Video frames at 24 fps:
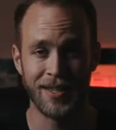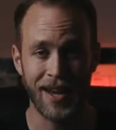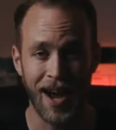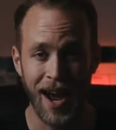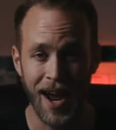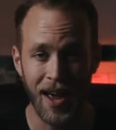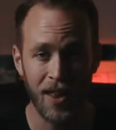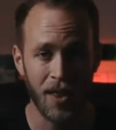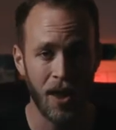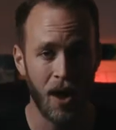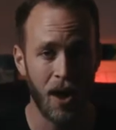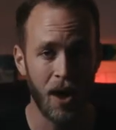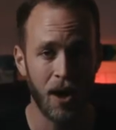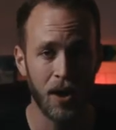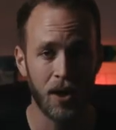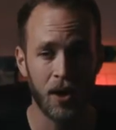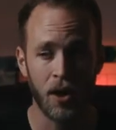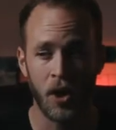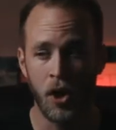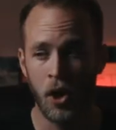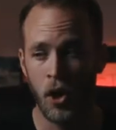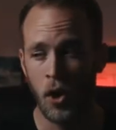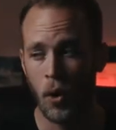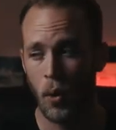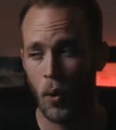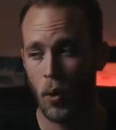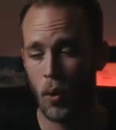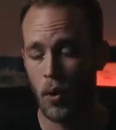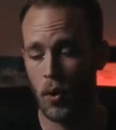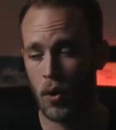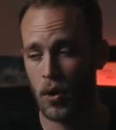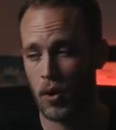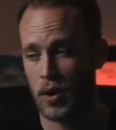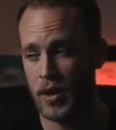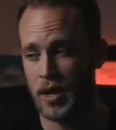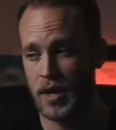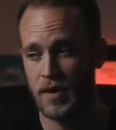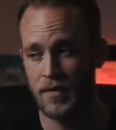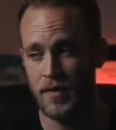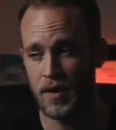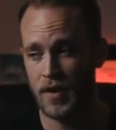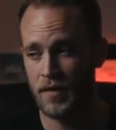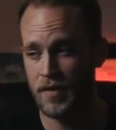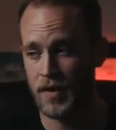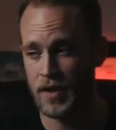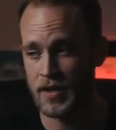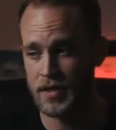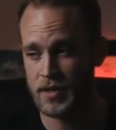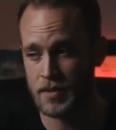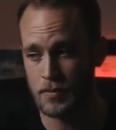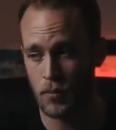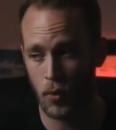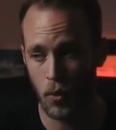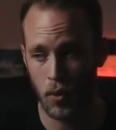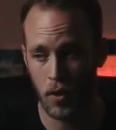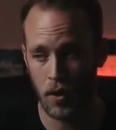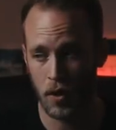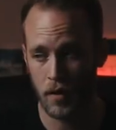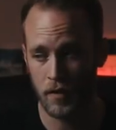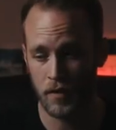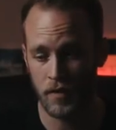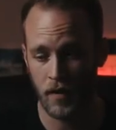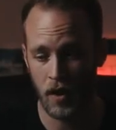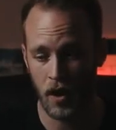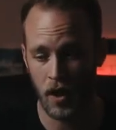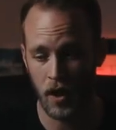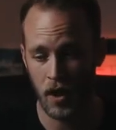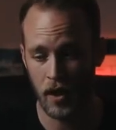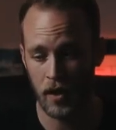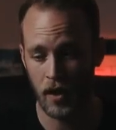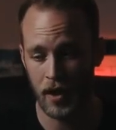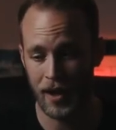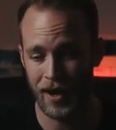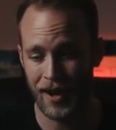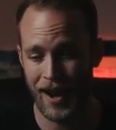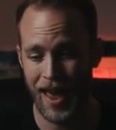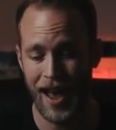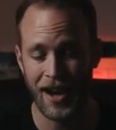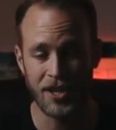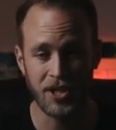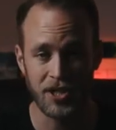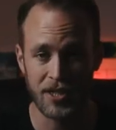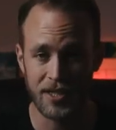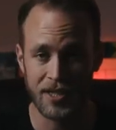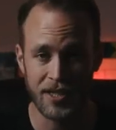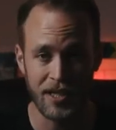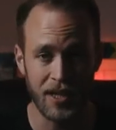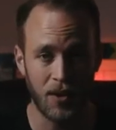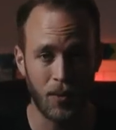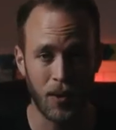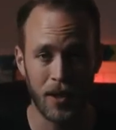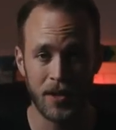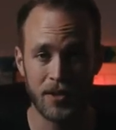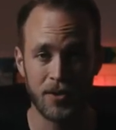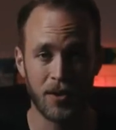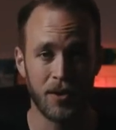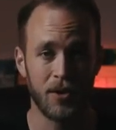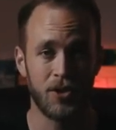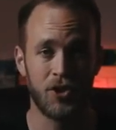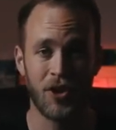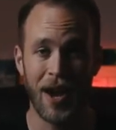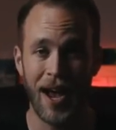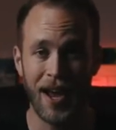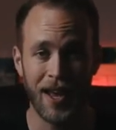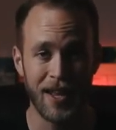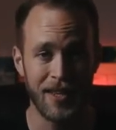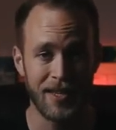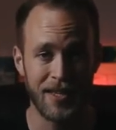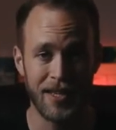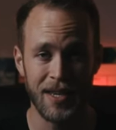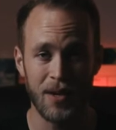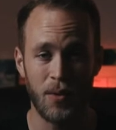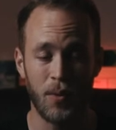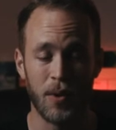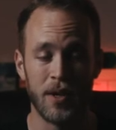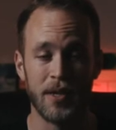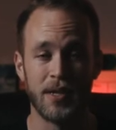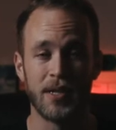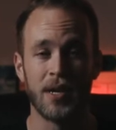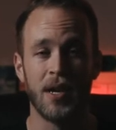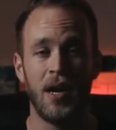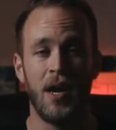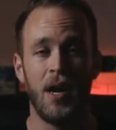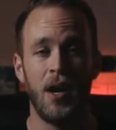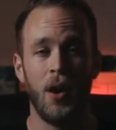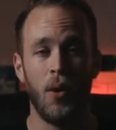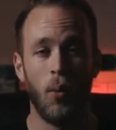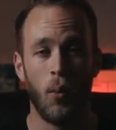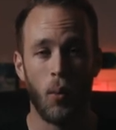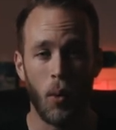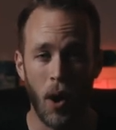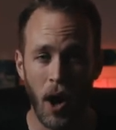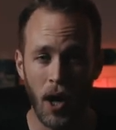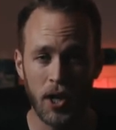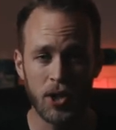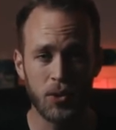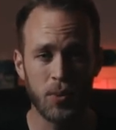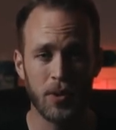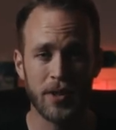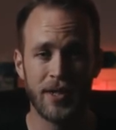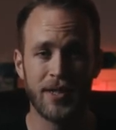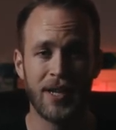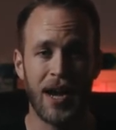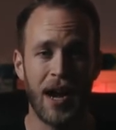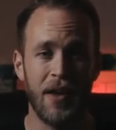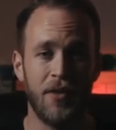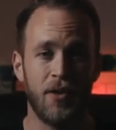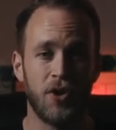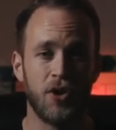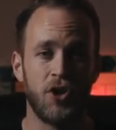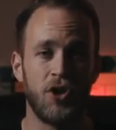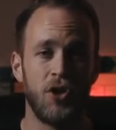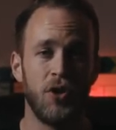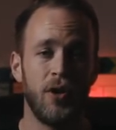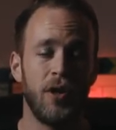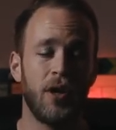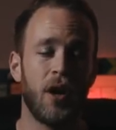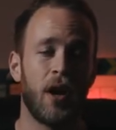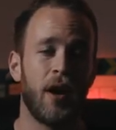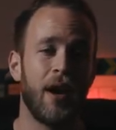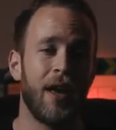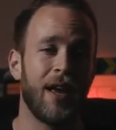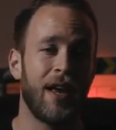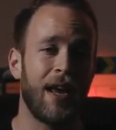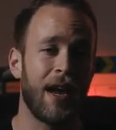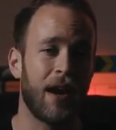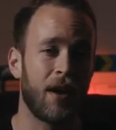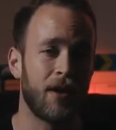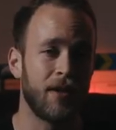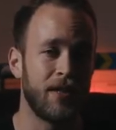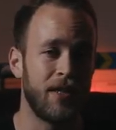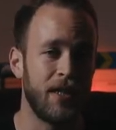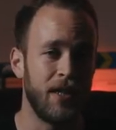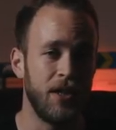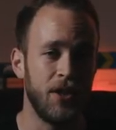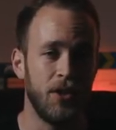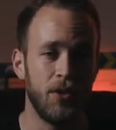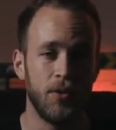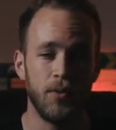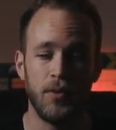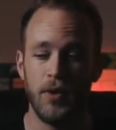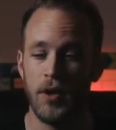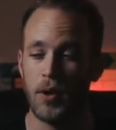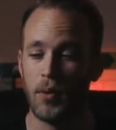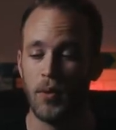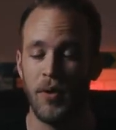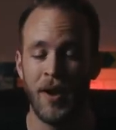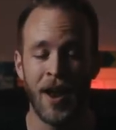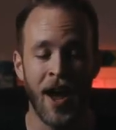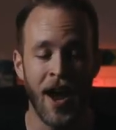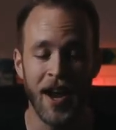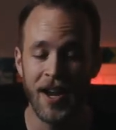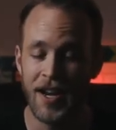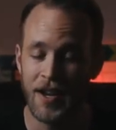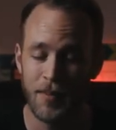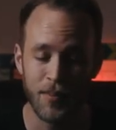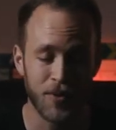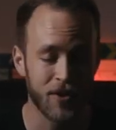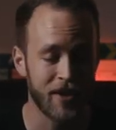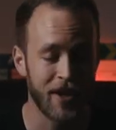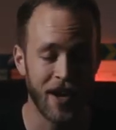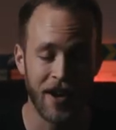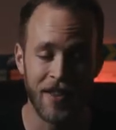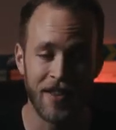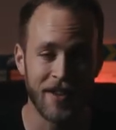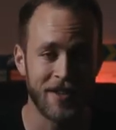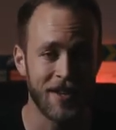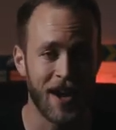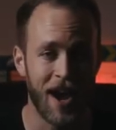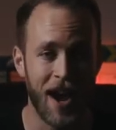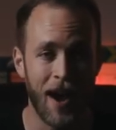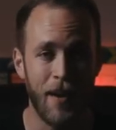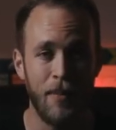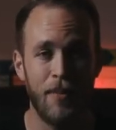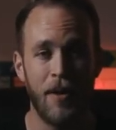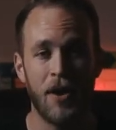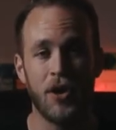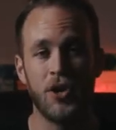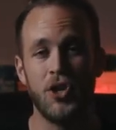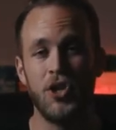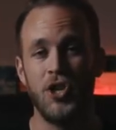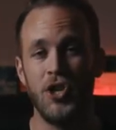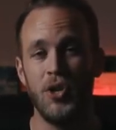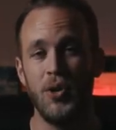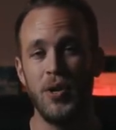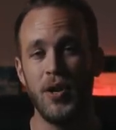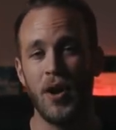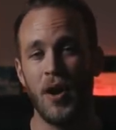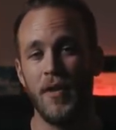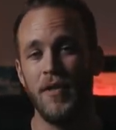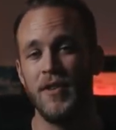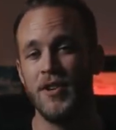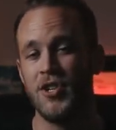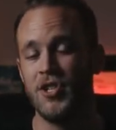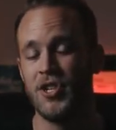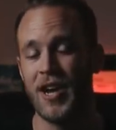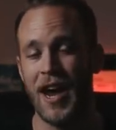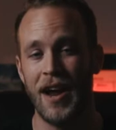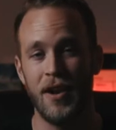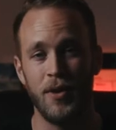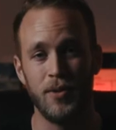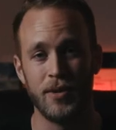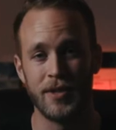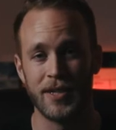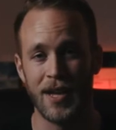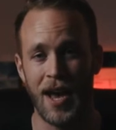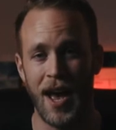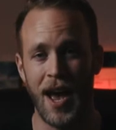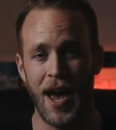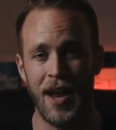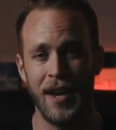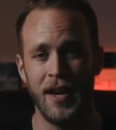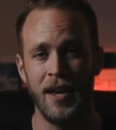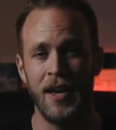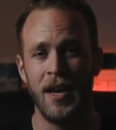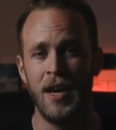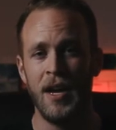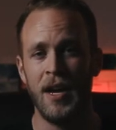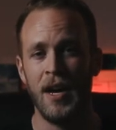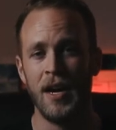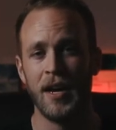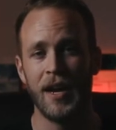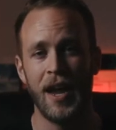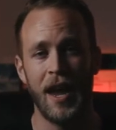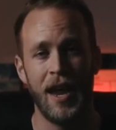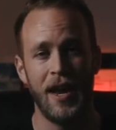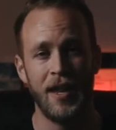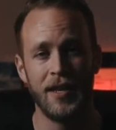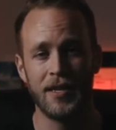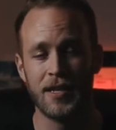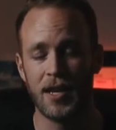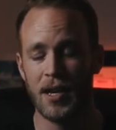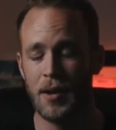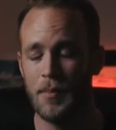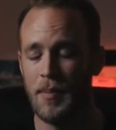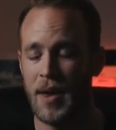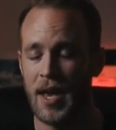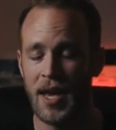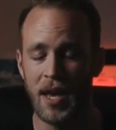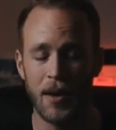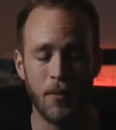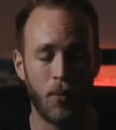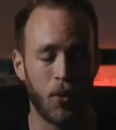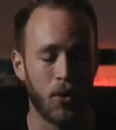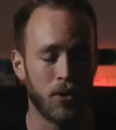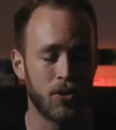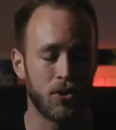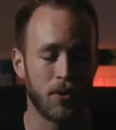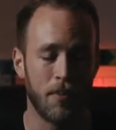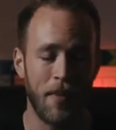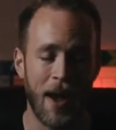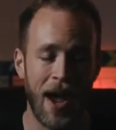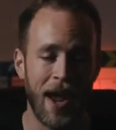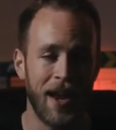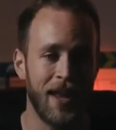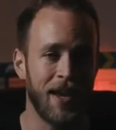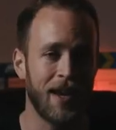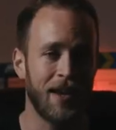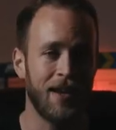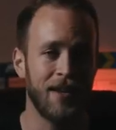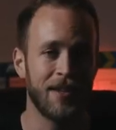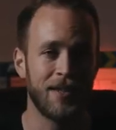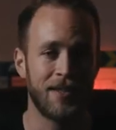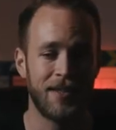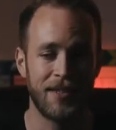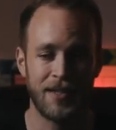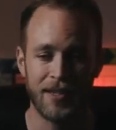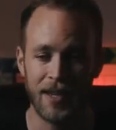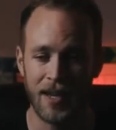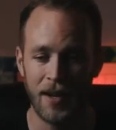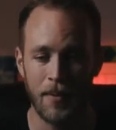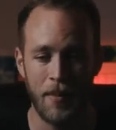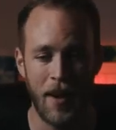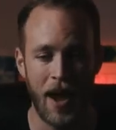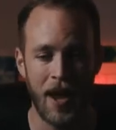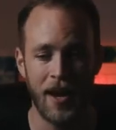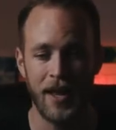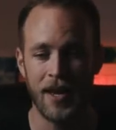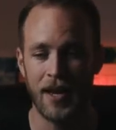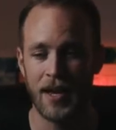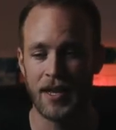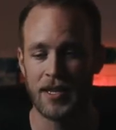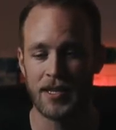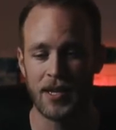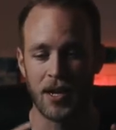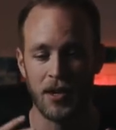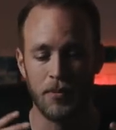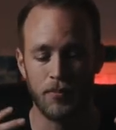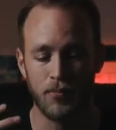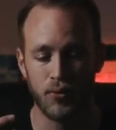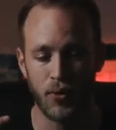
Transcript: dialogue, or even if it's more of uh, like an action sequence or a tracking sequence, watch what side they're shooting on. I guarantee you, you know, 90% of the time they're shooting on the shadow side. Again, it's gonna make it more dramatic, cinematic. It's gonna